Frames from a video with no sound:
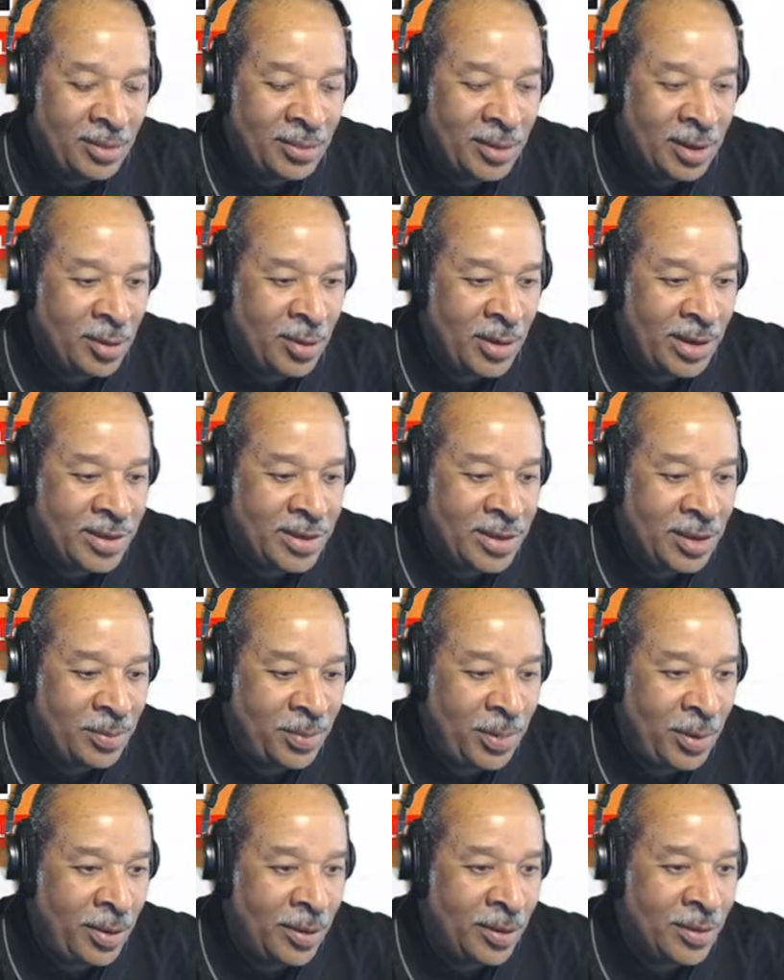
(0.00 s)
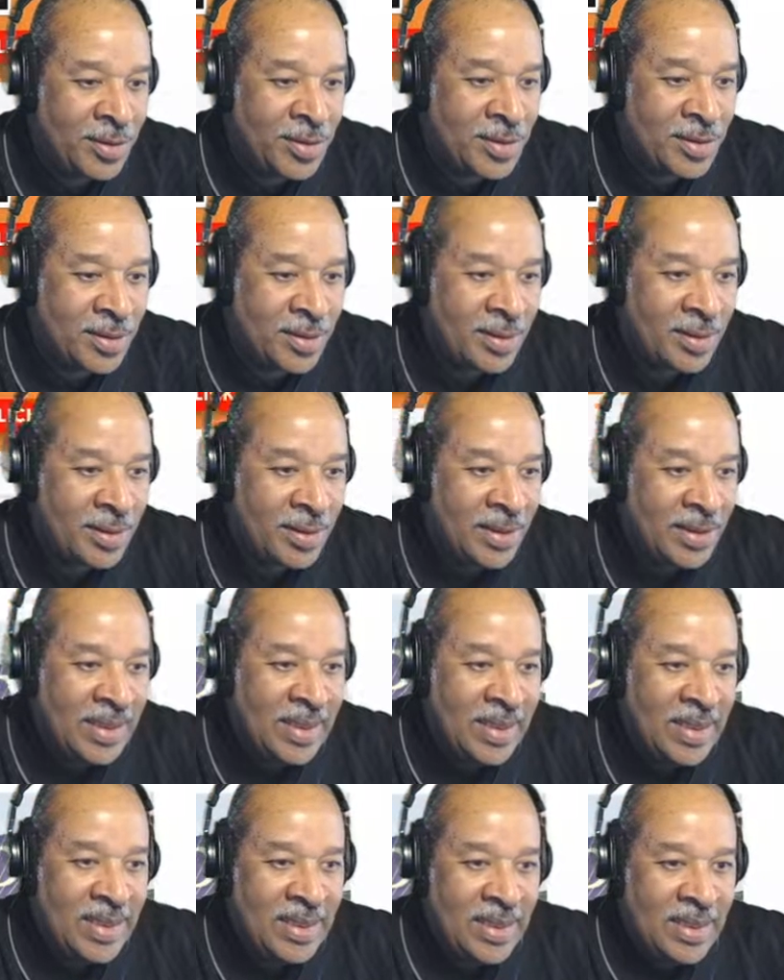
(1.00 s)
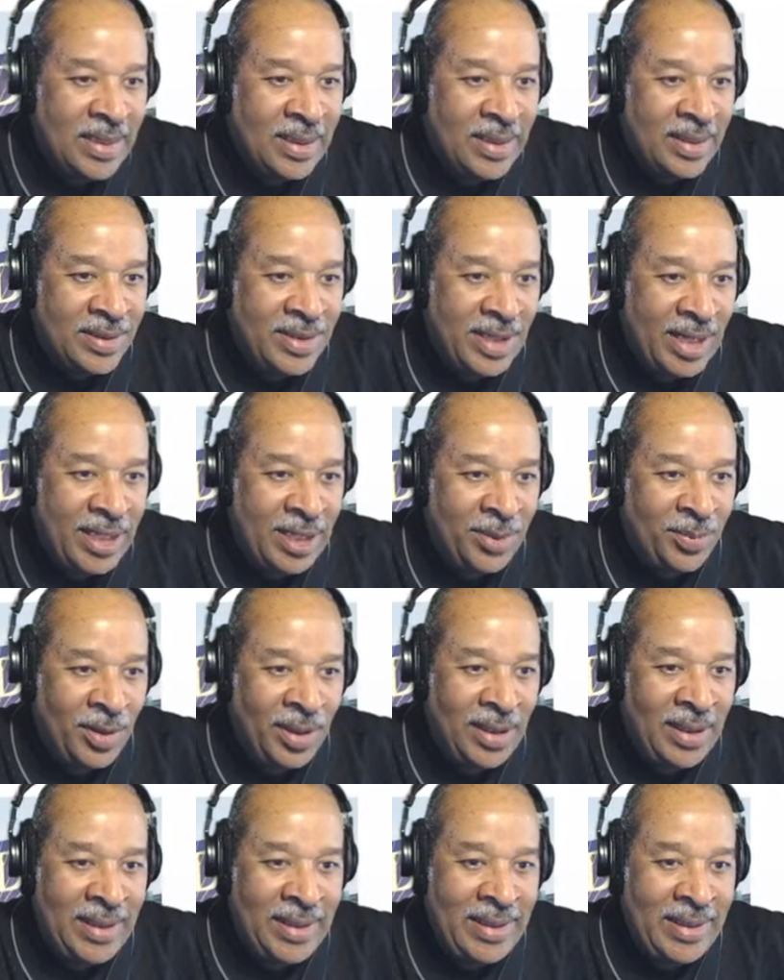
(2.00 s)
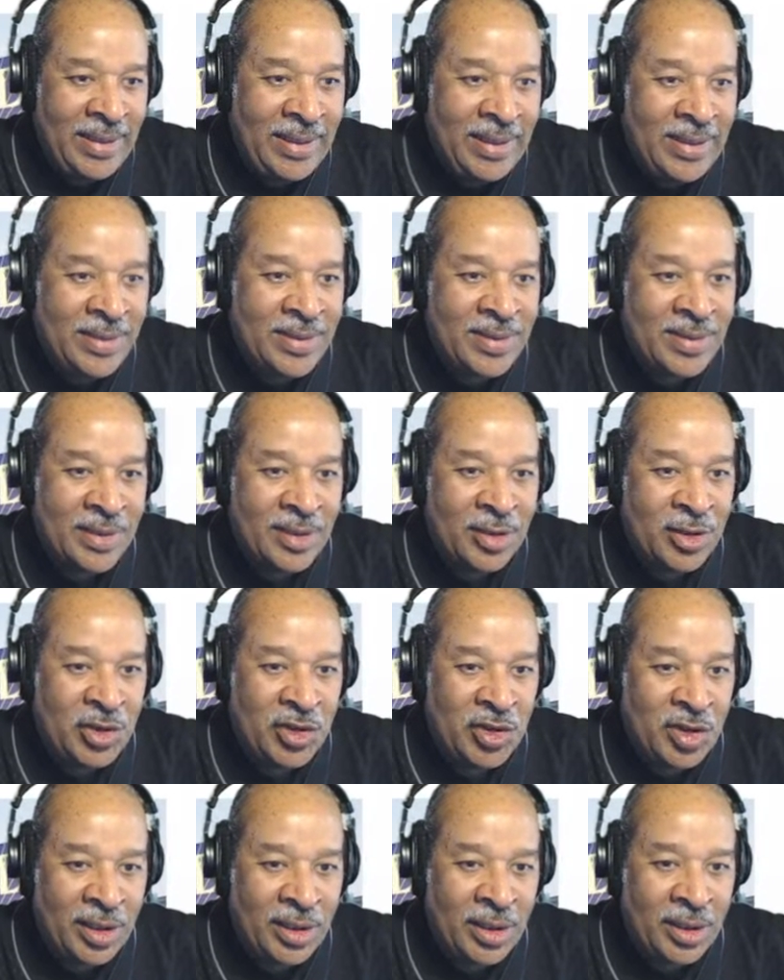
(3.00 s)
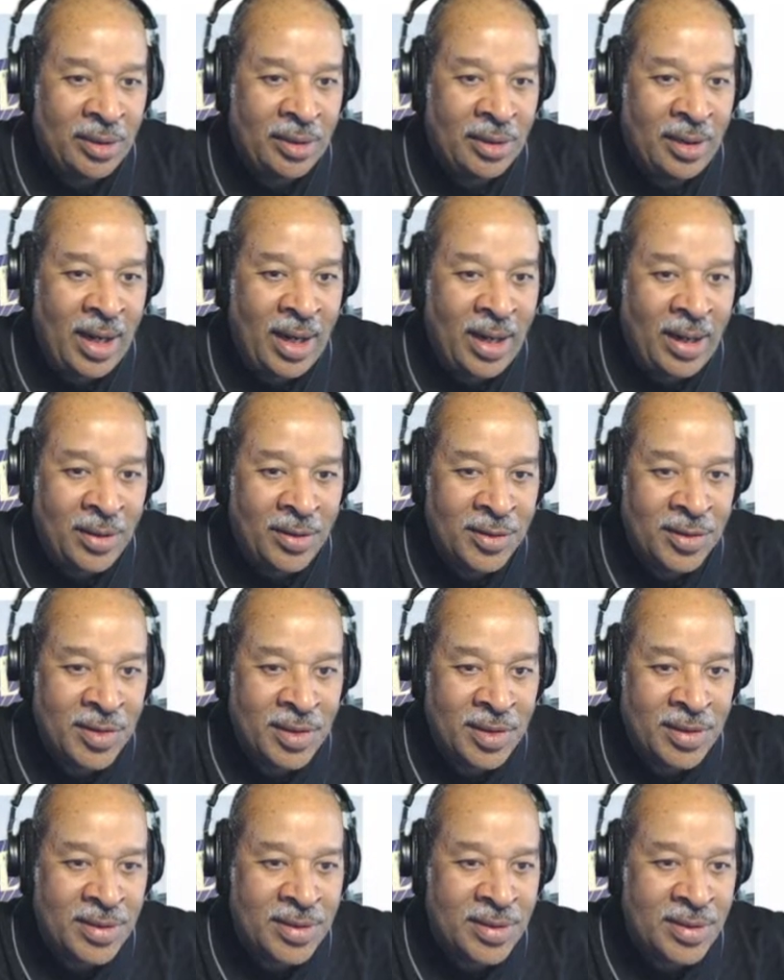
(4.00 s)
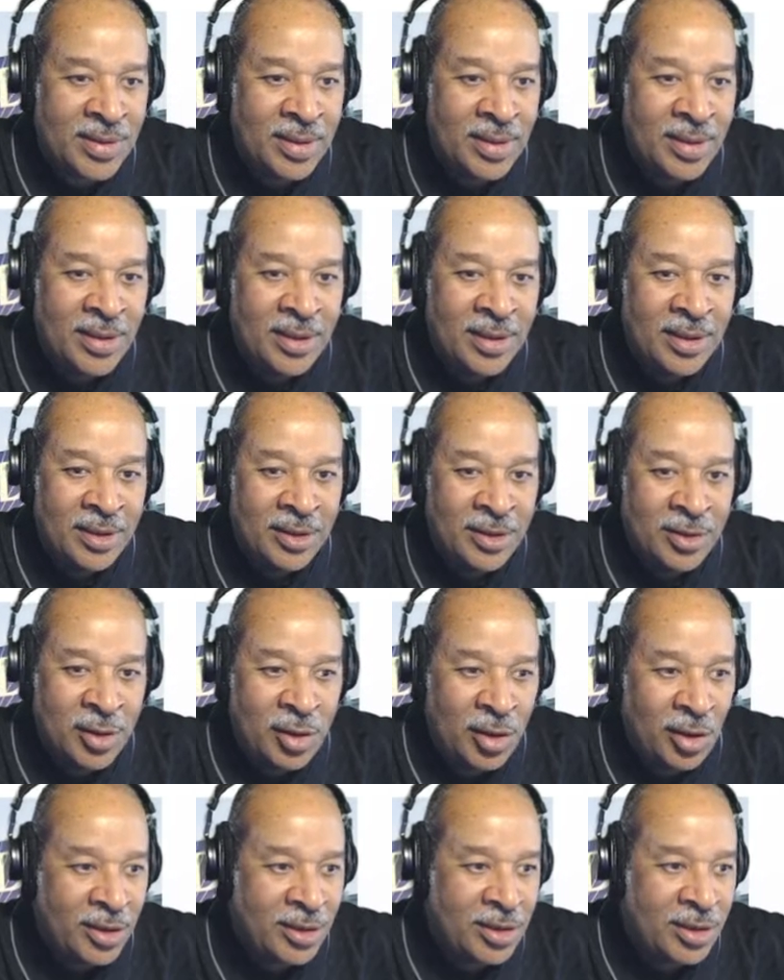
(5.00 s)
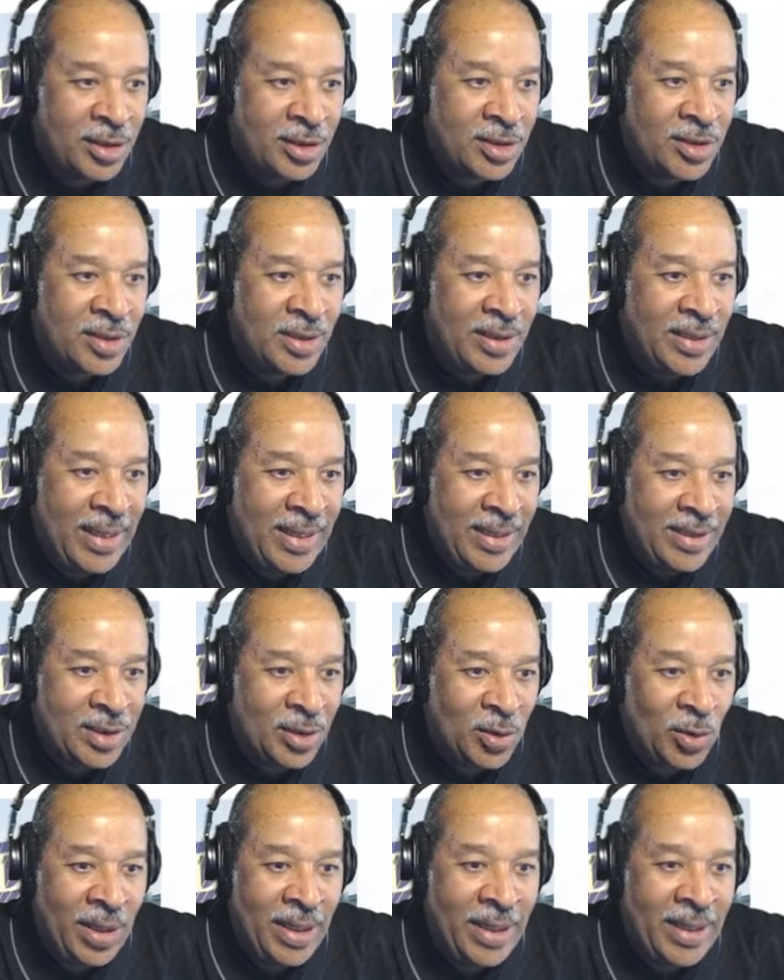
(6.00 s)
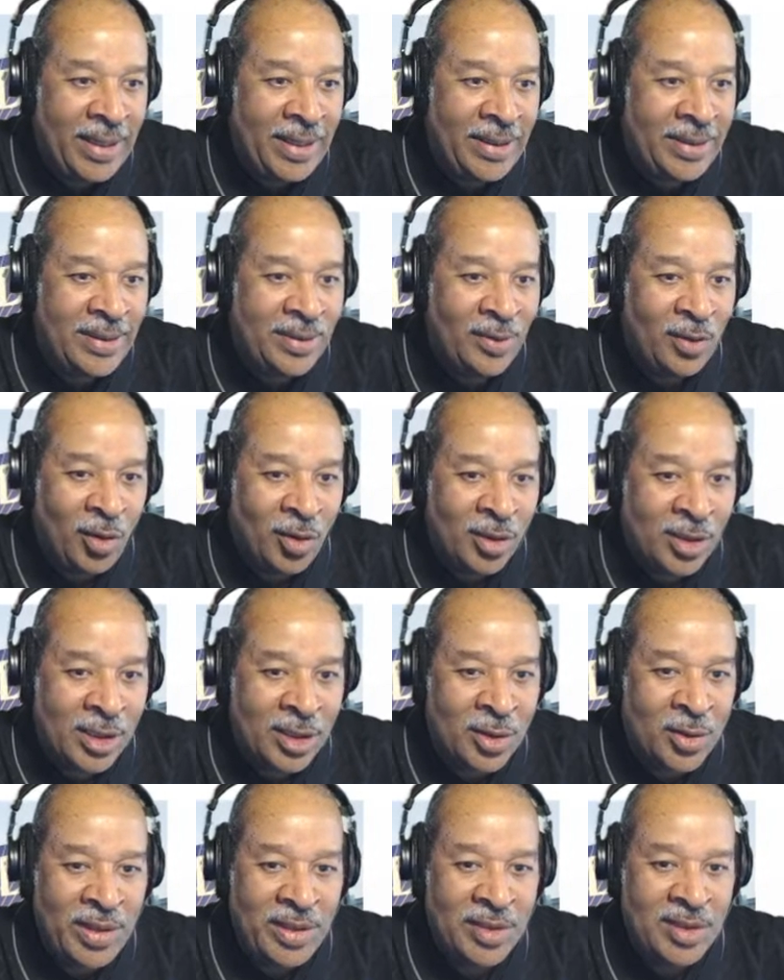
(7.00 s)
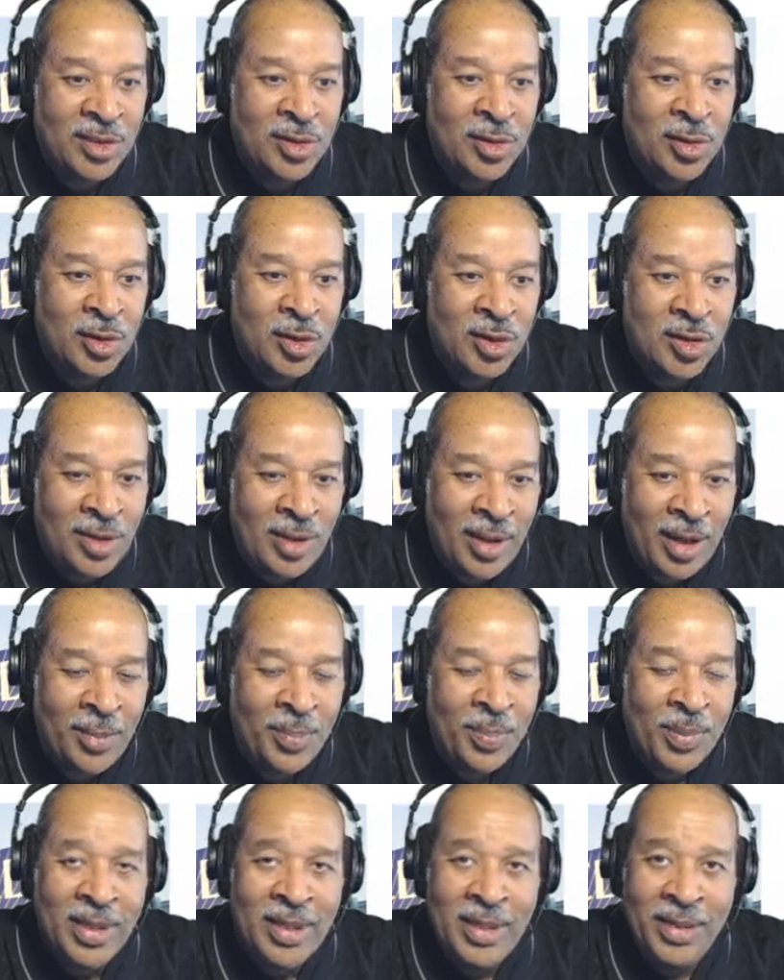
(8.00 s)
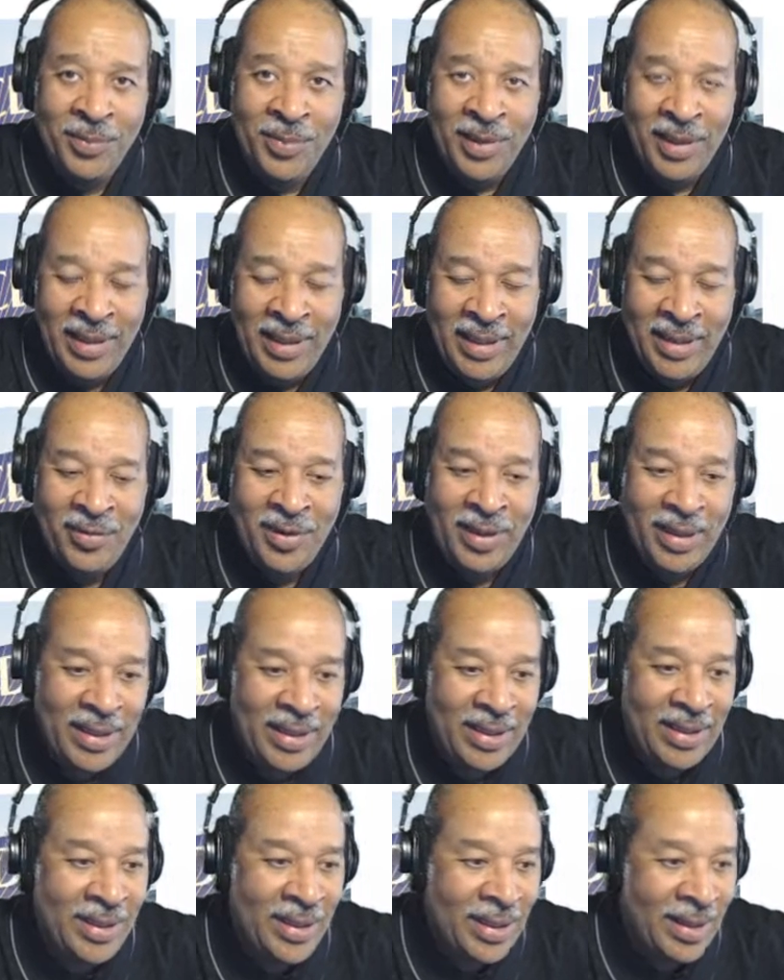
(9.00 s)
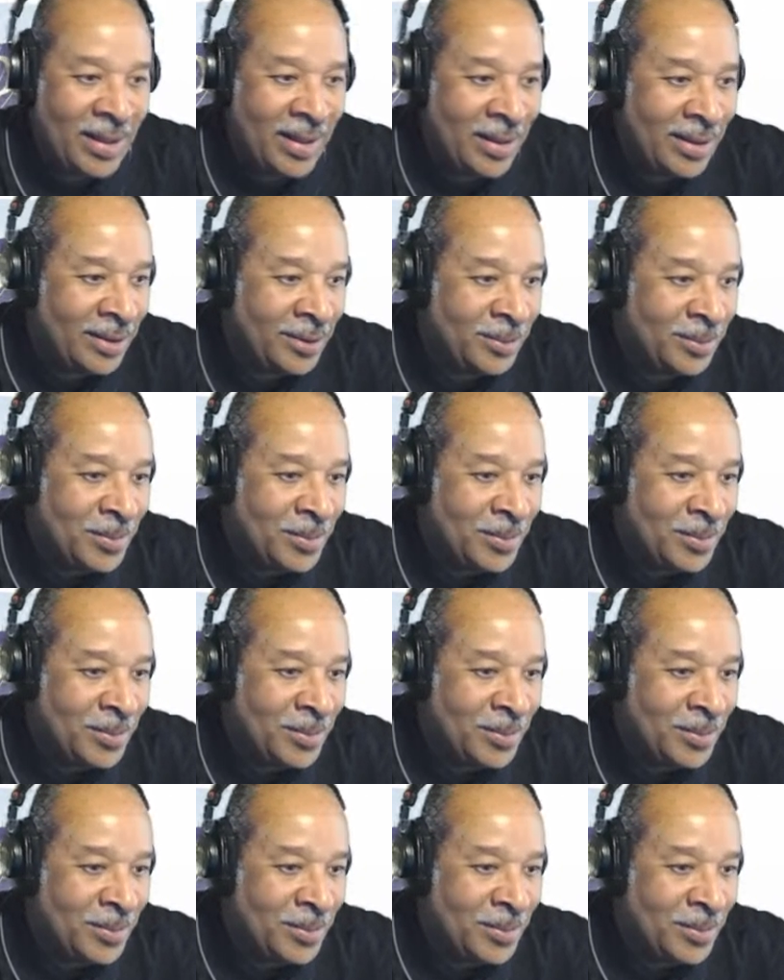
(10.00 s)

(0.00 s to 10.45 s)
the Christian Post. China police shutter houses, churches nationwide, order Christians to stop believing in God.